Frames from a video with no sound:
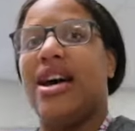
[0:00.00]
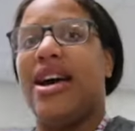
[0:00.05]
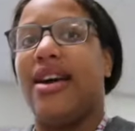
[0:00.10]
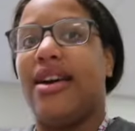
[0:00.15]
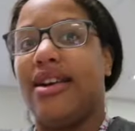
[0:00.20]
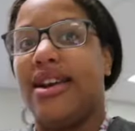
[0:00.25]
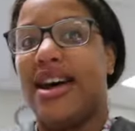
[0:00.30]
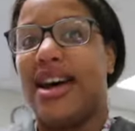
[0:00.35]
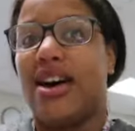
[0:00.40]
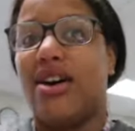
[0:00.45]

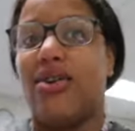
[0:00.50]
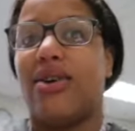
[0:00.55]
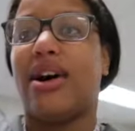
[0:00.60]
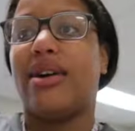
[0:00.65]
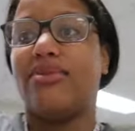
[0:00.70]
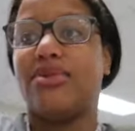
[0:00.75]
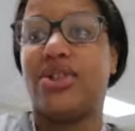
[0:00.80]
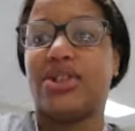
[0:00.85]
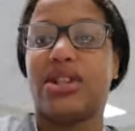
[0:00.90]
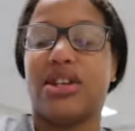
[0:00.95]
and now
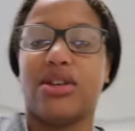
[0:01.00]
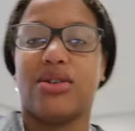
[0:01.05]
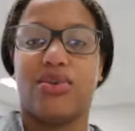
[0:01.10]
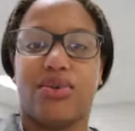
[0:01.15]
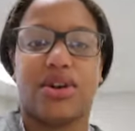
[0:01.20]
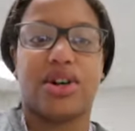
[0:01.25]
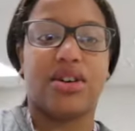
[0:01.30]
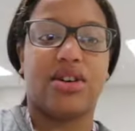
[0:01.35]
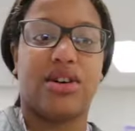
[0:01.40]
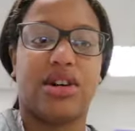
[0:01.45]
I'm just gonna
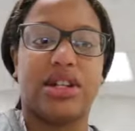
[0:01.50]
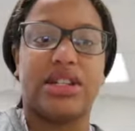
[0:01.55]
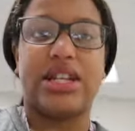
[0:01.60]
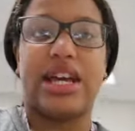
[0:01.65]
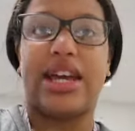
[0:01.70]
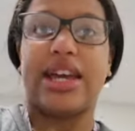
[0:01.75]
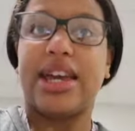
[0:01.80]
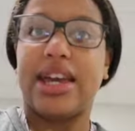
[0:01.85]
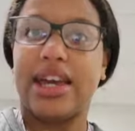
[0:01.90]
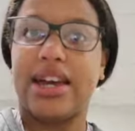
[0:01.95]
work on
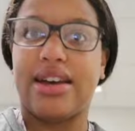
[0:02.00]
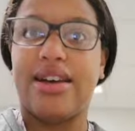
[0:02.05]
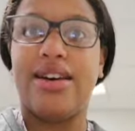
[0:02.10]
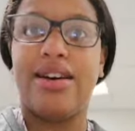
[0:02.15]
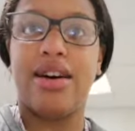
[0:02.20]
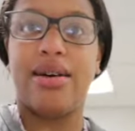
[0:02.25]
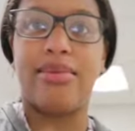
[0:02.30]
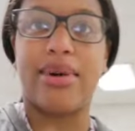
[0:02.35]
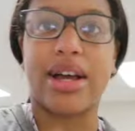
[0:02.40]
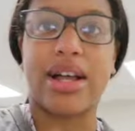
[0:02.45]
taking
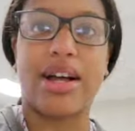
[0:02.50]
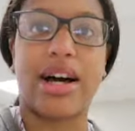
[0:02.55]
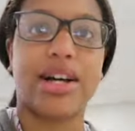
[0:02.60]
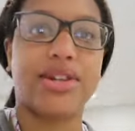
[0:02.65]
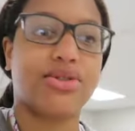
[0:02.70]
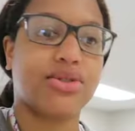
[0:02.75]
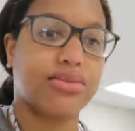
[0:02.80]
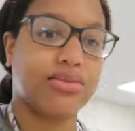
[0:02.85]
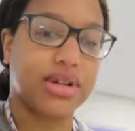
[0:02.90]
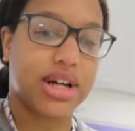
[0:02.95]
my
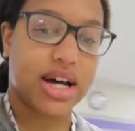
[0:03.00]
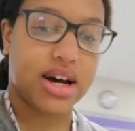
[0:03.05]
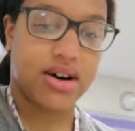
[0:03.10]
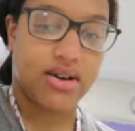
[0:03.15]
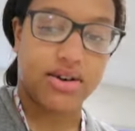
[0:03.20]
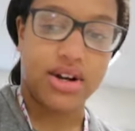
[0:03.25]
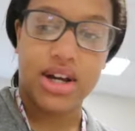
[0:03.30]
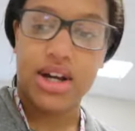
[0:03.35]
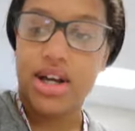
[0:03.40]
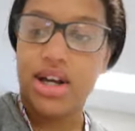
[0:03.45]
classroom
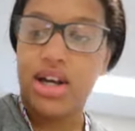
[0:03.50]
down.